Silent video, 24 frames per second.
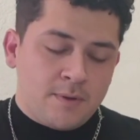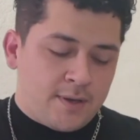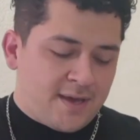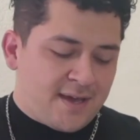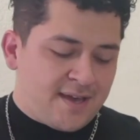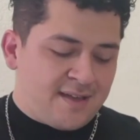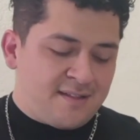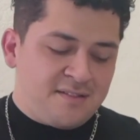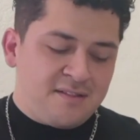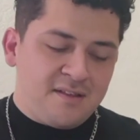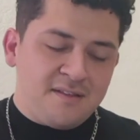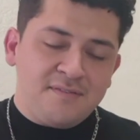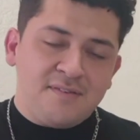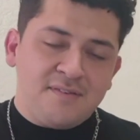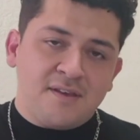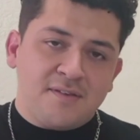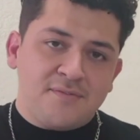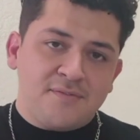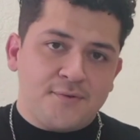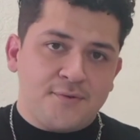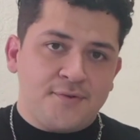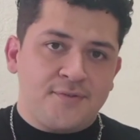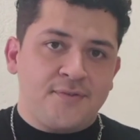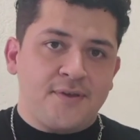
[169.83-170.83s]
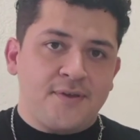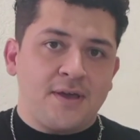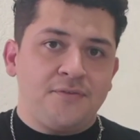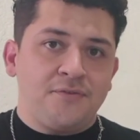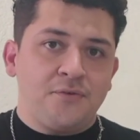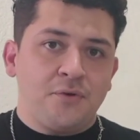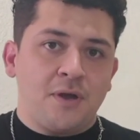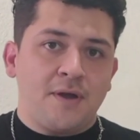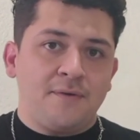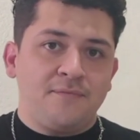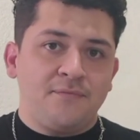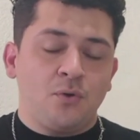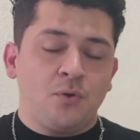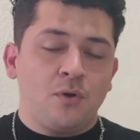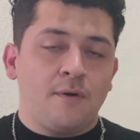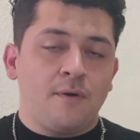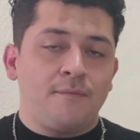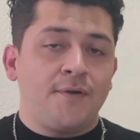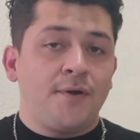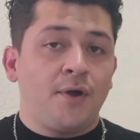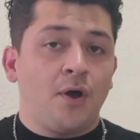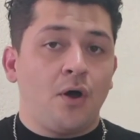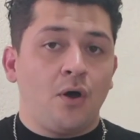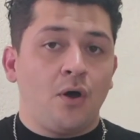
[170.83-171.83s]
And this exercise you have to
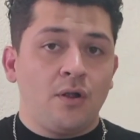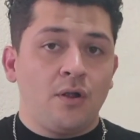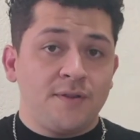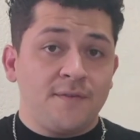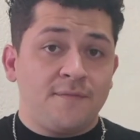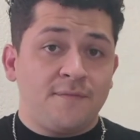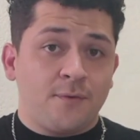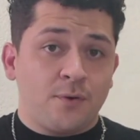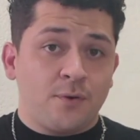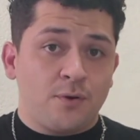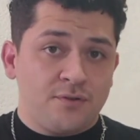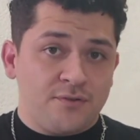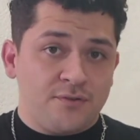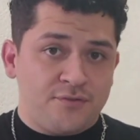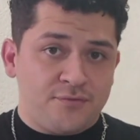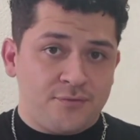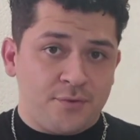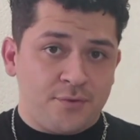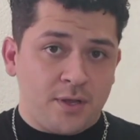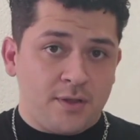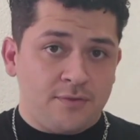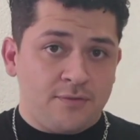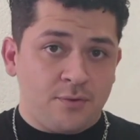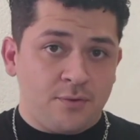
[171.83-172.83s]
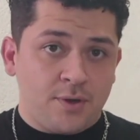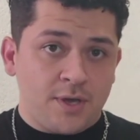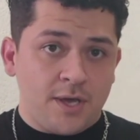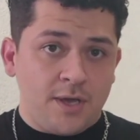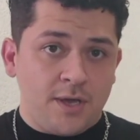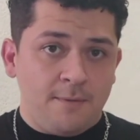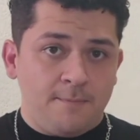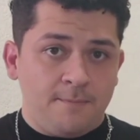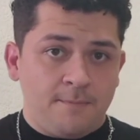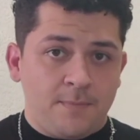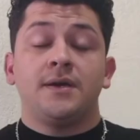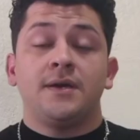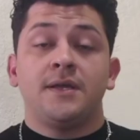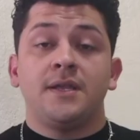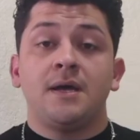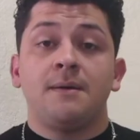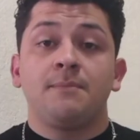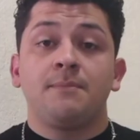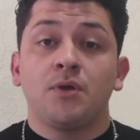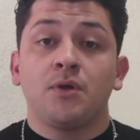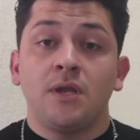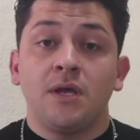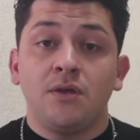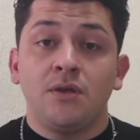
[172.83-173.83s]
cover all the 4 strings, okay? And
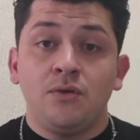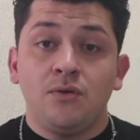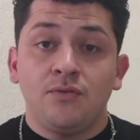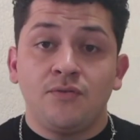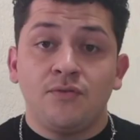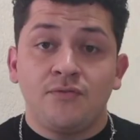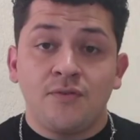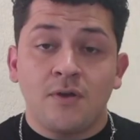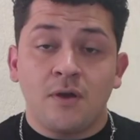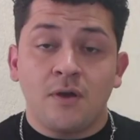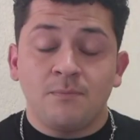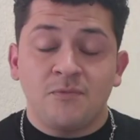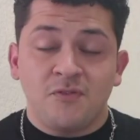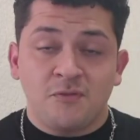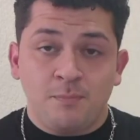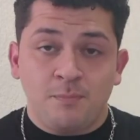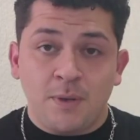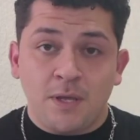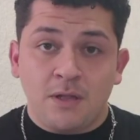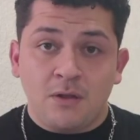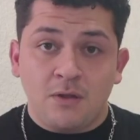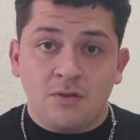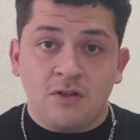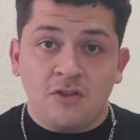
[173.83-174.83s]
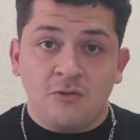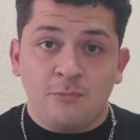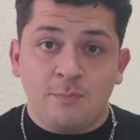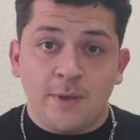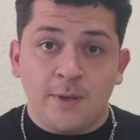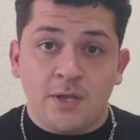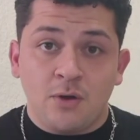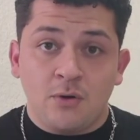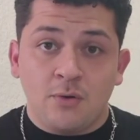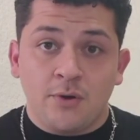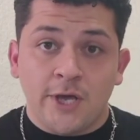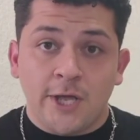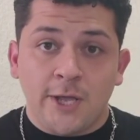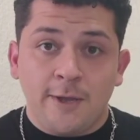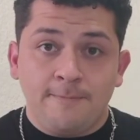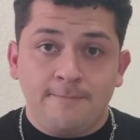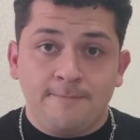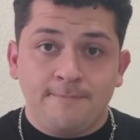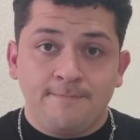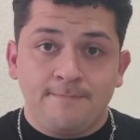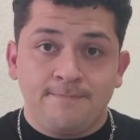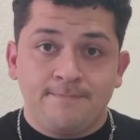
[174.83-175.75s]
I'm gonna use some speed on this video, okay?